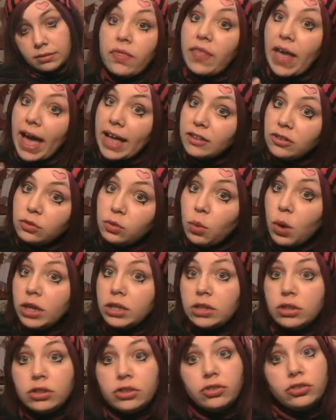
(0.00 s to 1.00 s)
That's
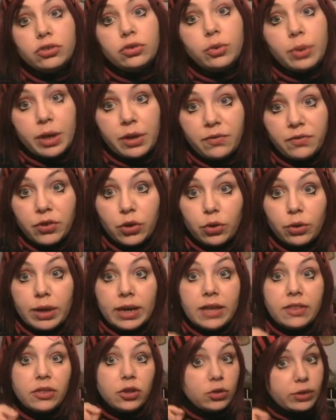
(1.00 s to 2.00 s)
what you'll do if you're
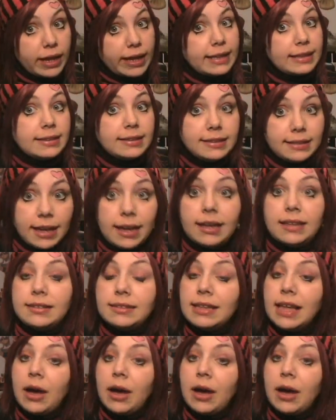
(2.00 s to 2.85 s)
in the United States.